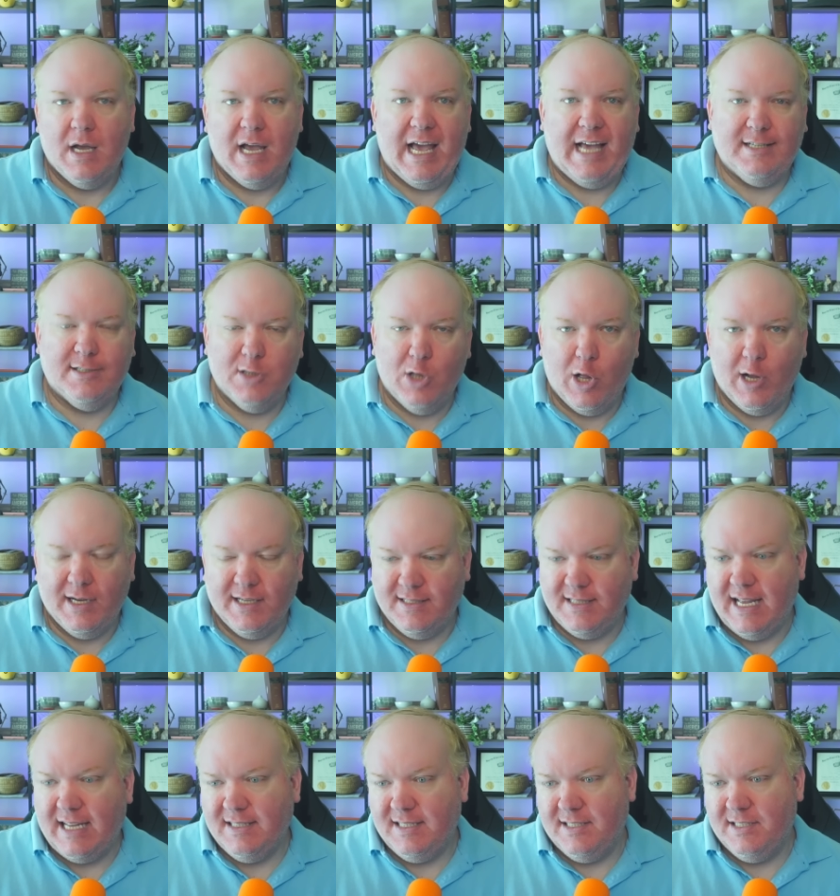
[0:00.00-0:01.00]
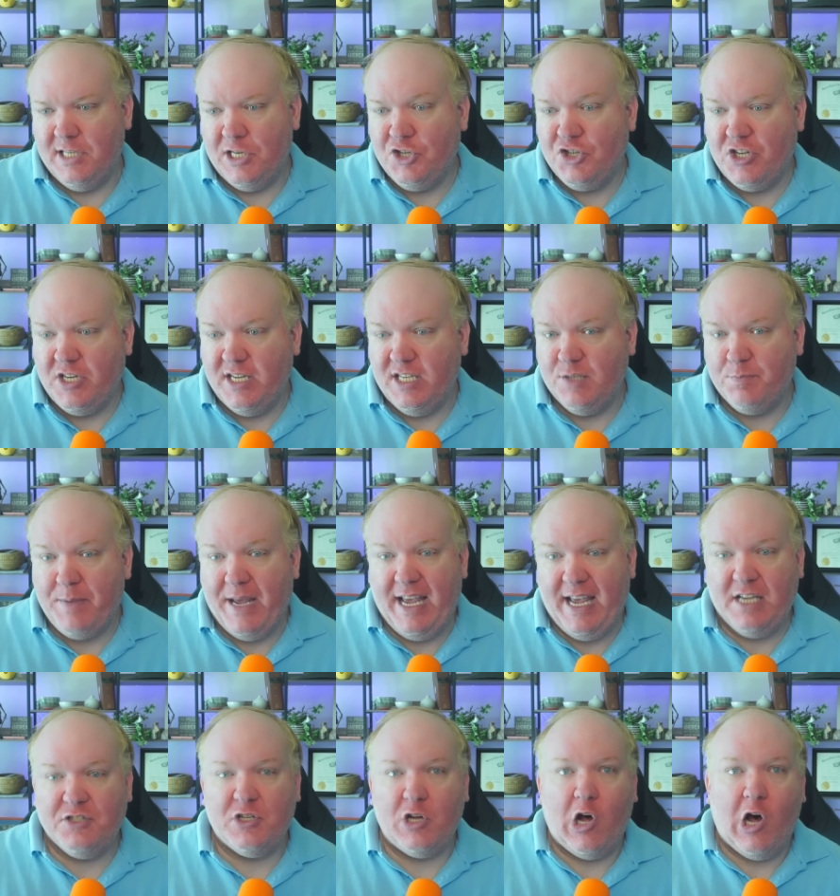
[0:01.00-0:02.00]
As long as that decision is
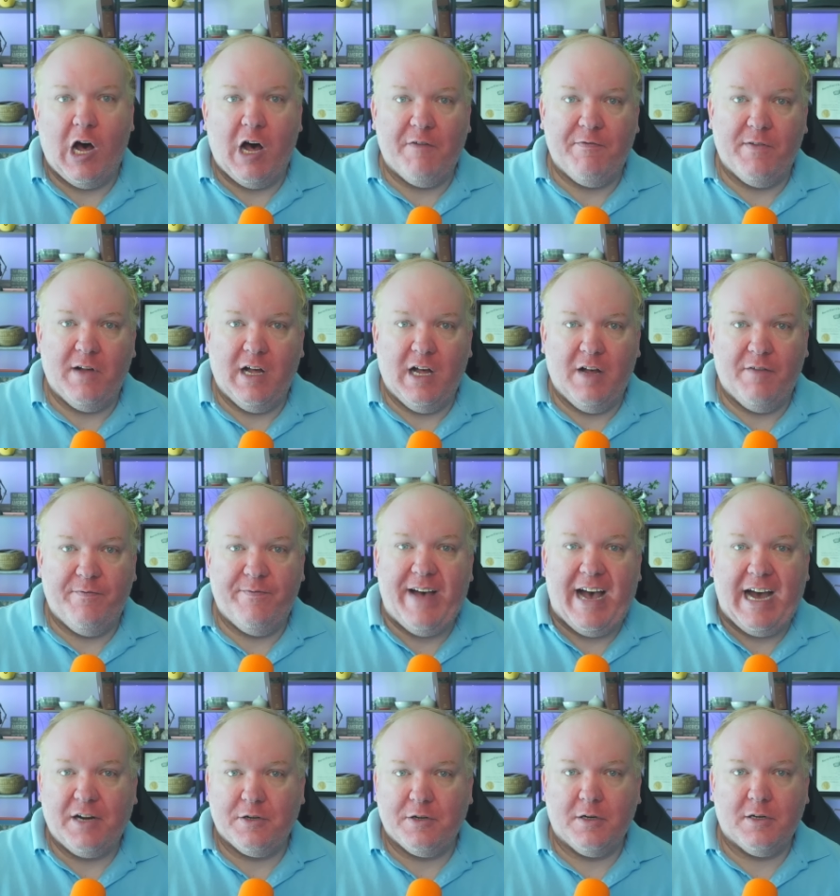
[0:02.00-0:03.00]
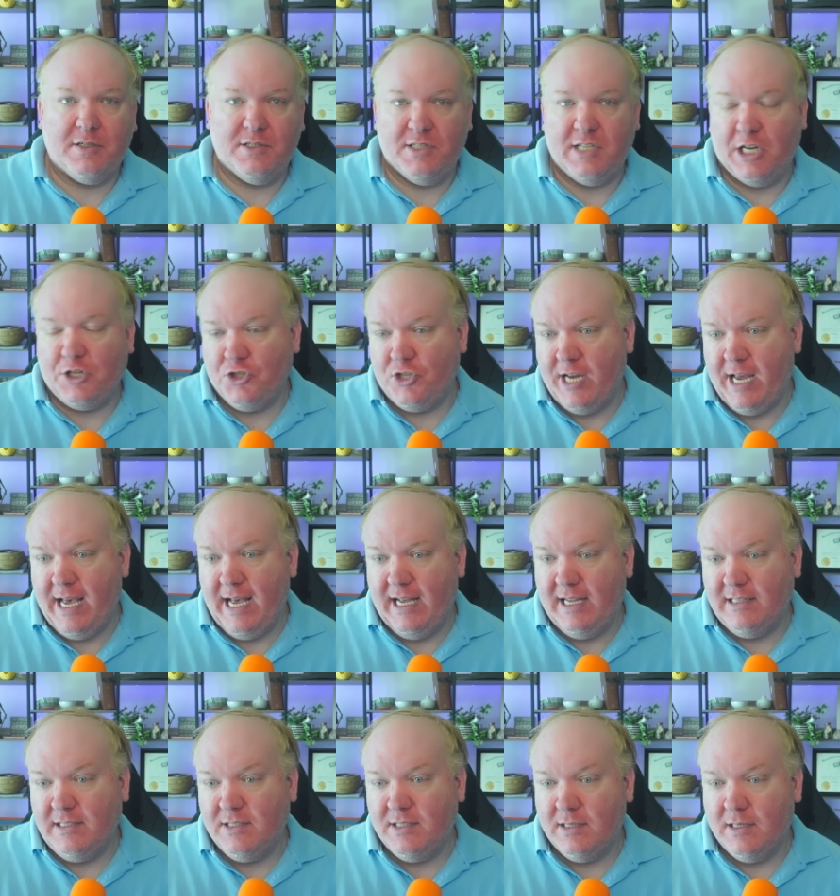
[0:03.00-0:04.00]
based off of factors such
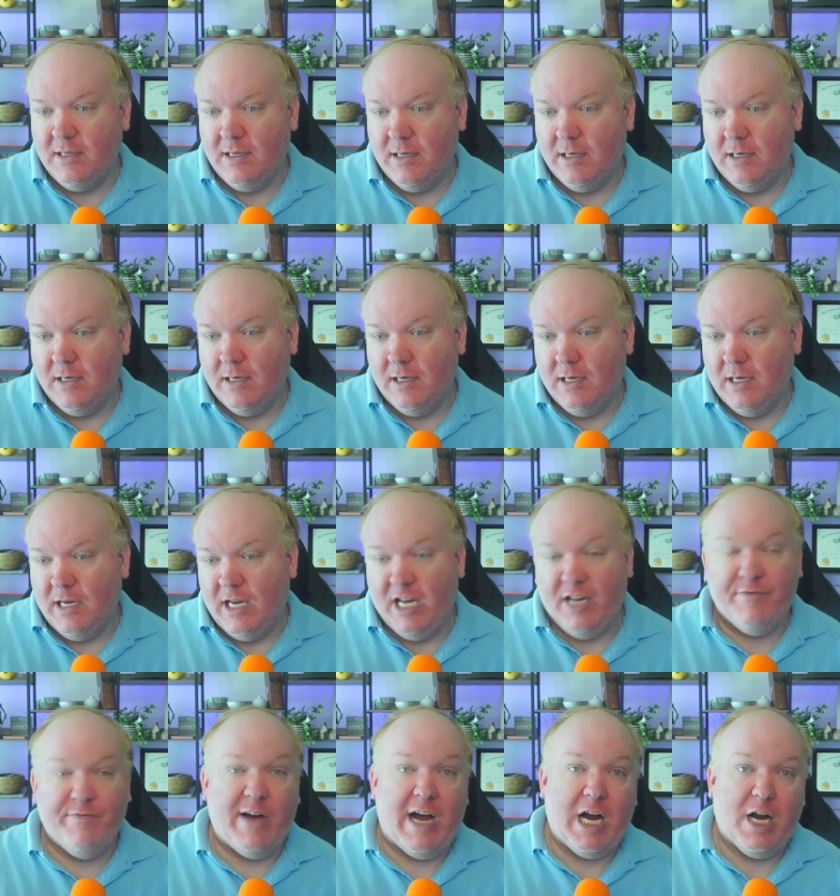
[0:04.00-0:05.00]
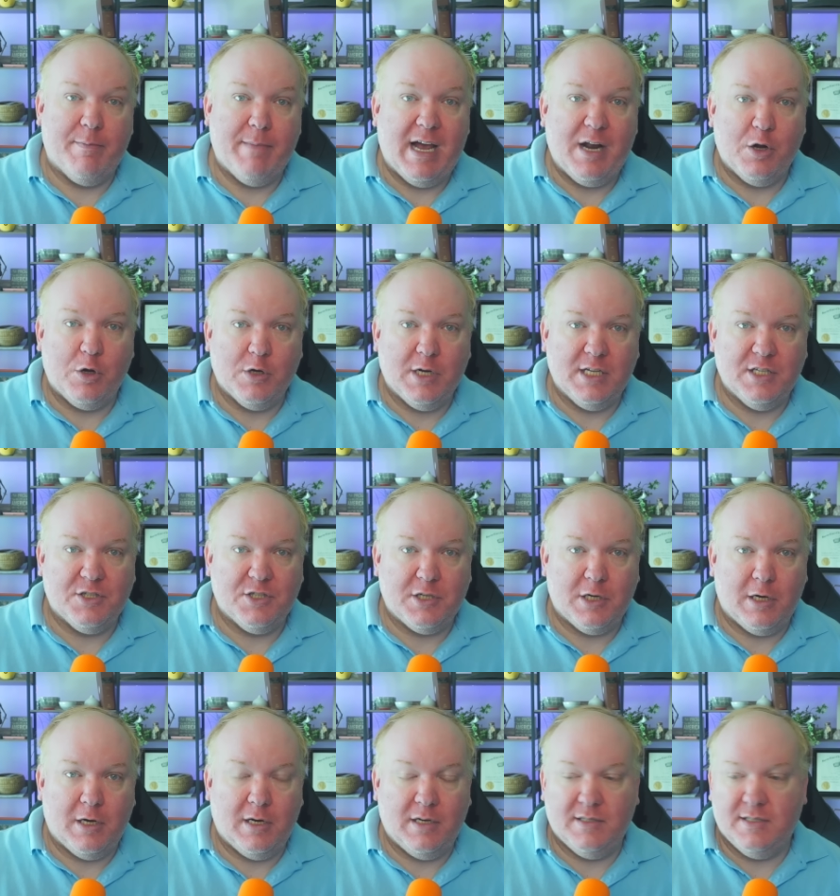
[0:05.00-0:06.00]
as environmental
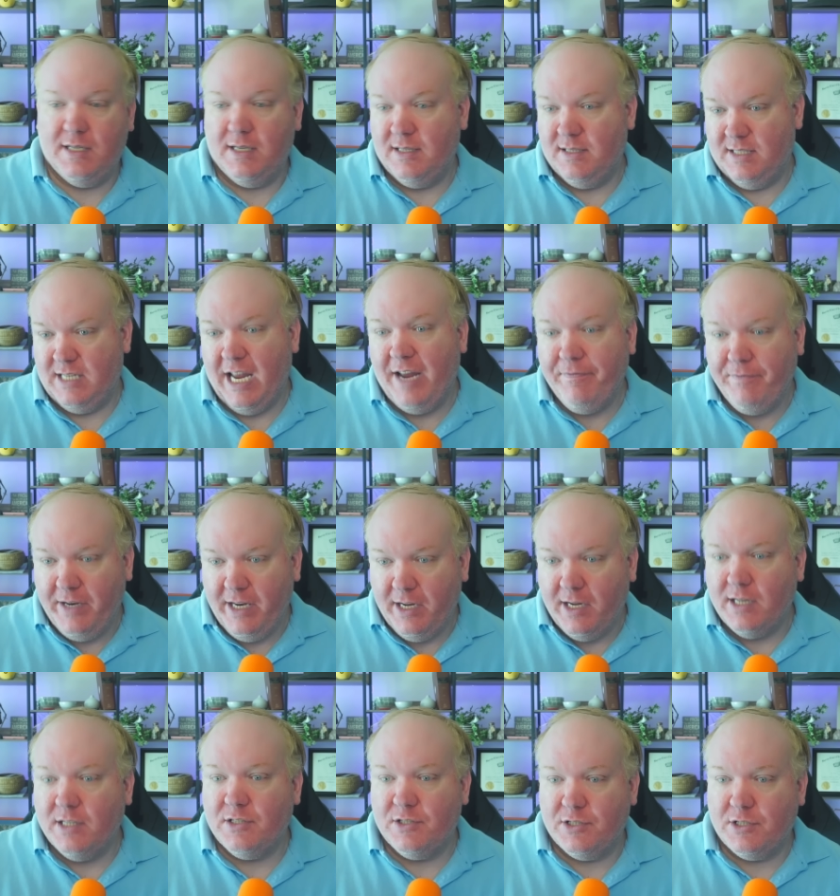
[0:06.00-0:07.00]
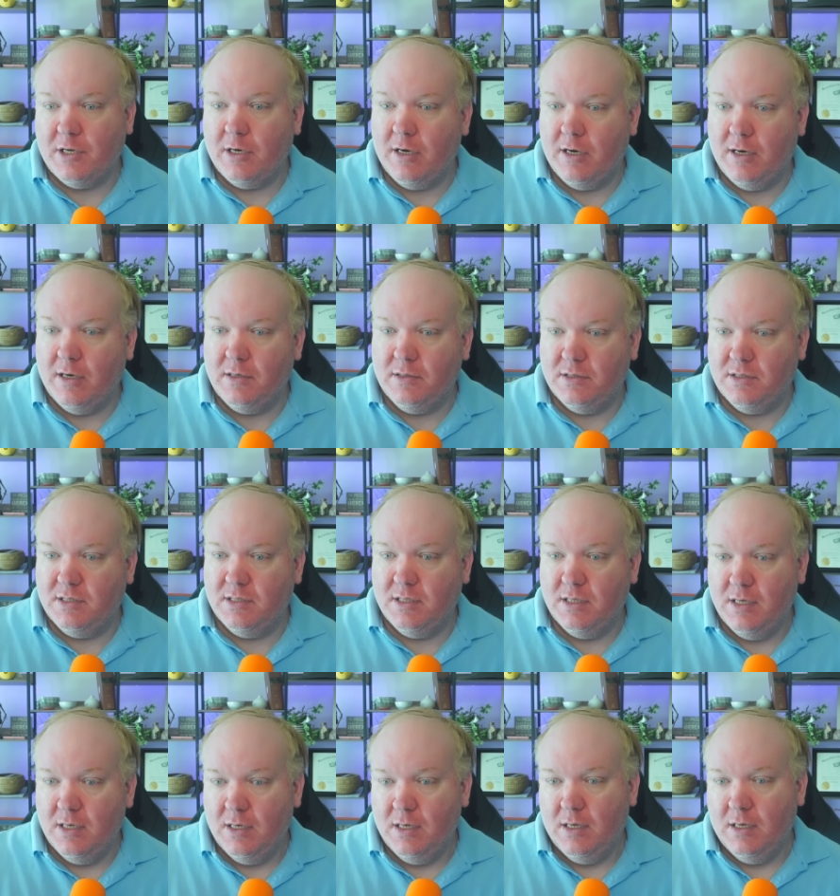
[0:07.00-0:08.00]
concerns, safety concerns,
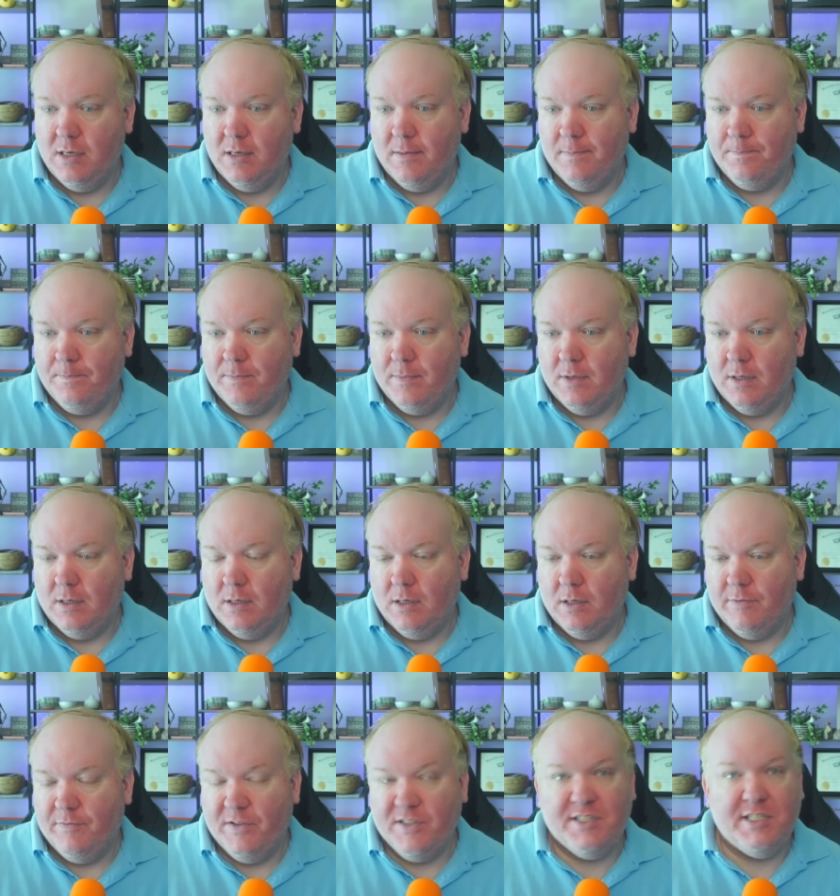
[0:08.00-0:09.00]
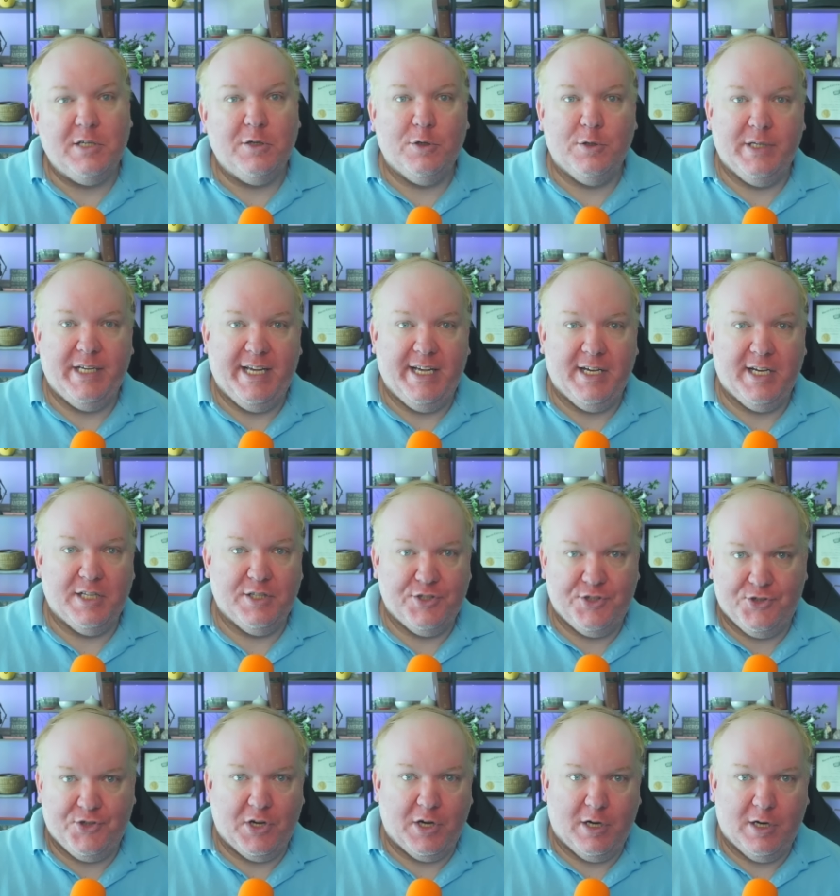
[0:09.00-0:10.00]
facility
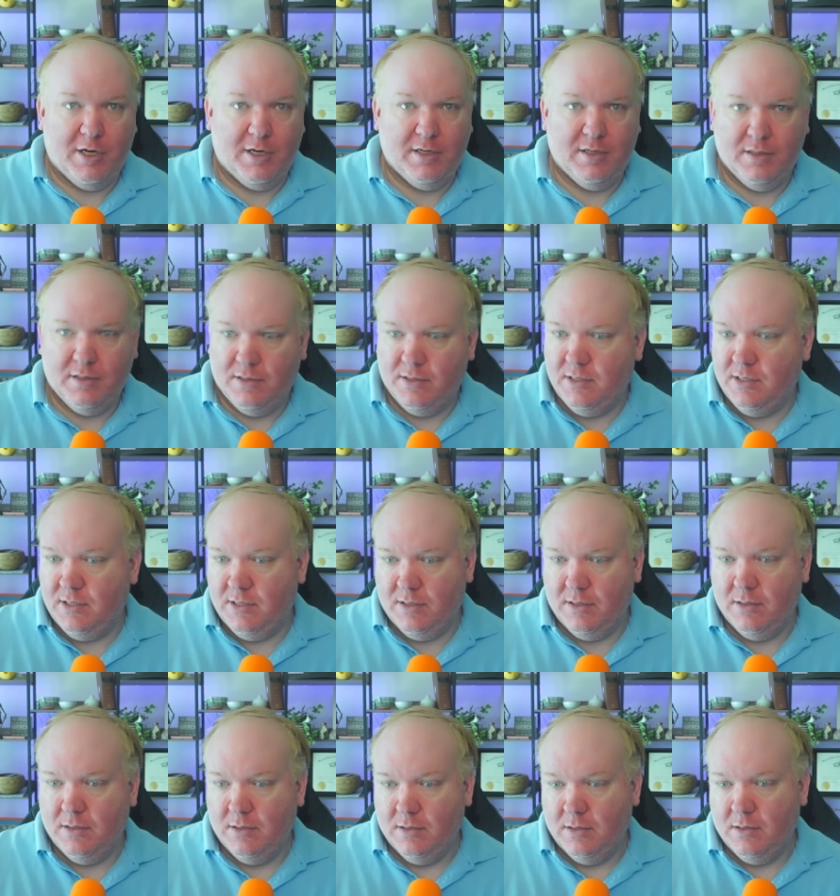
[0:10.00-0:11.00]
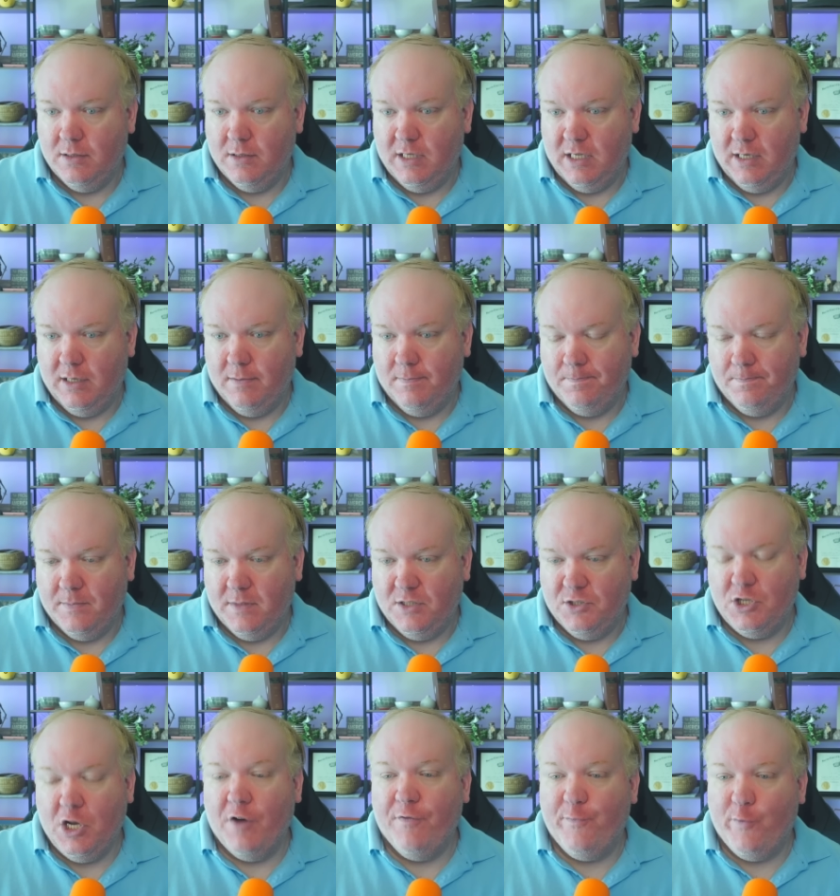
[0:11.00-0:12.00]
concerns,
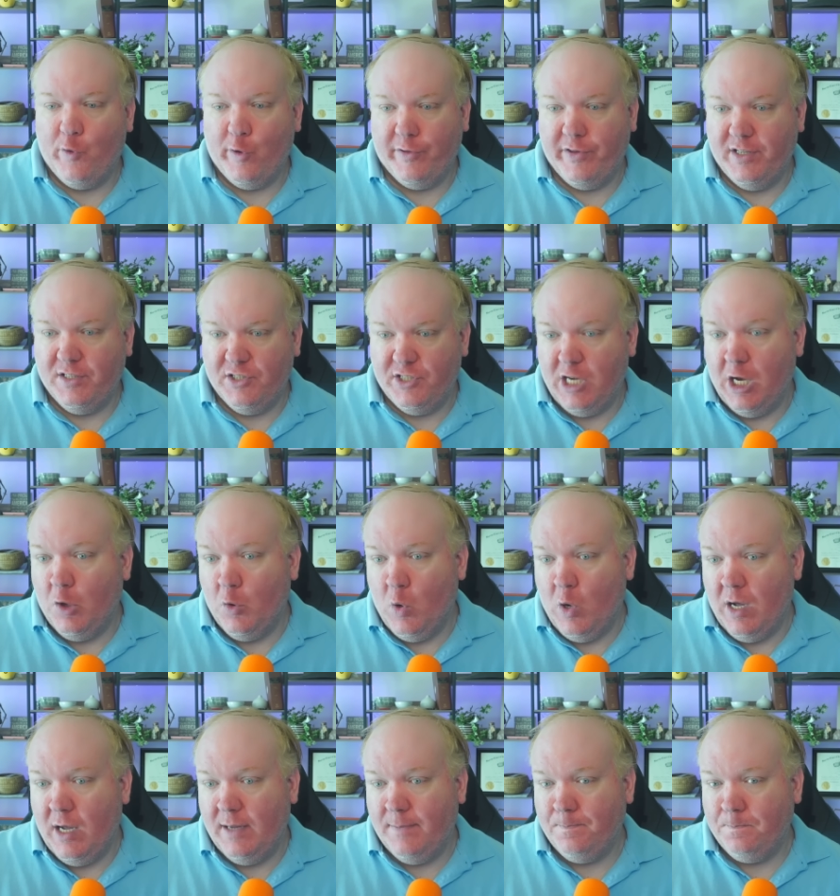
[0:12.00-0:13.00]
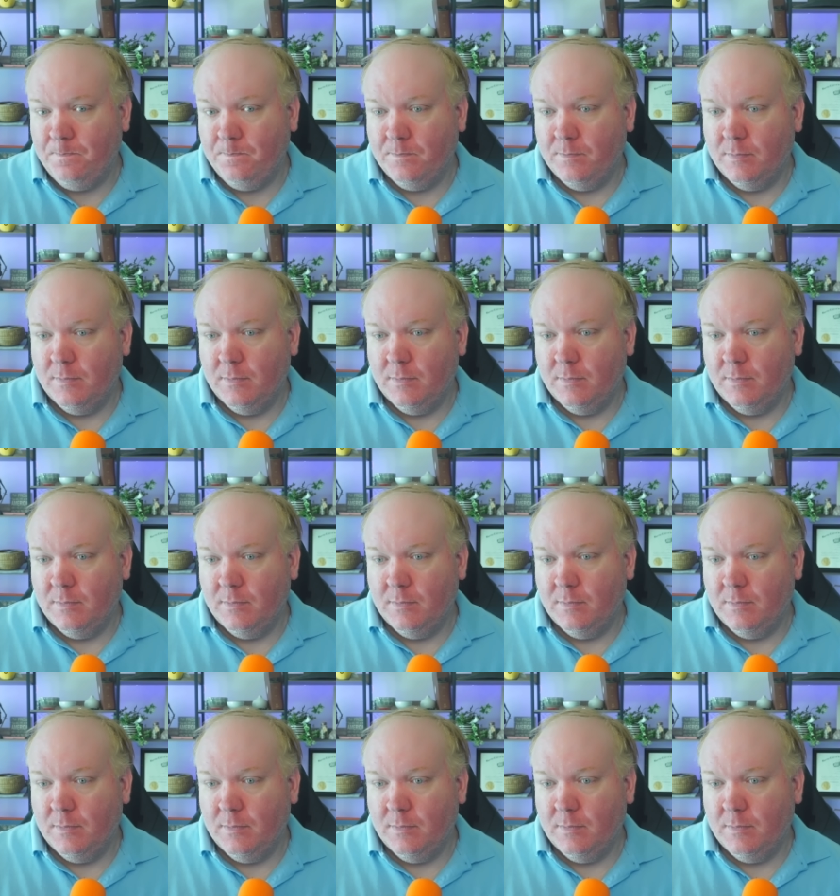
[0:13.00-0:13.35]
so forth and so on,